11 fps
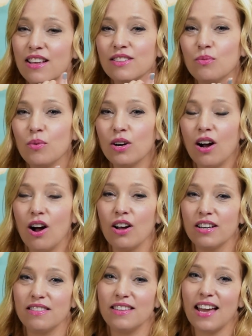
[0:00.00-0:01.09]
that work
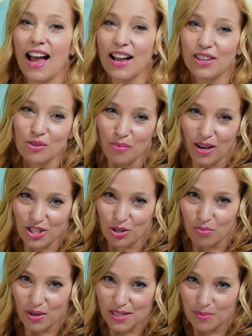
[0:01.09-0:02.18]
on the acupressure
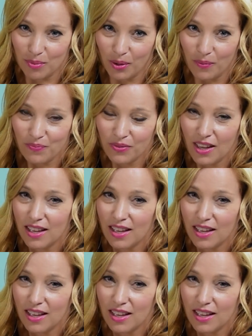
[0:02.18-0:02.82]
principle.